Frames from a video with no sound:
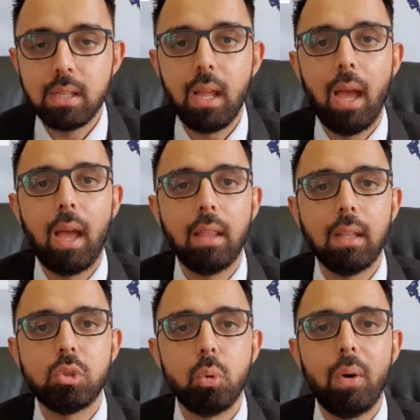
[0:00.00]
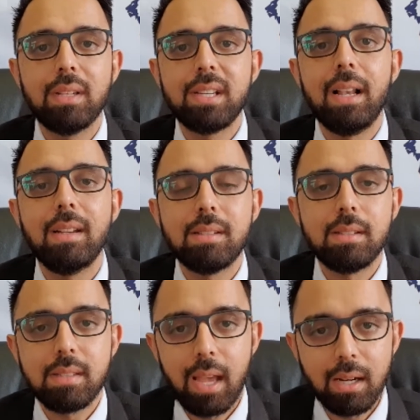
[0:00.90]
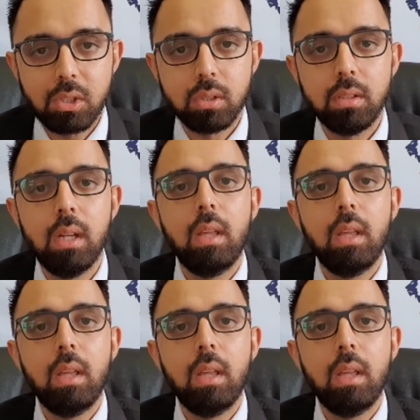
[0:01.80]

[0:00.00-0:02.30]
and that you want a lesser sanction,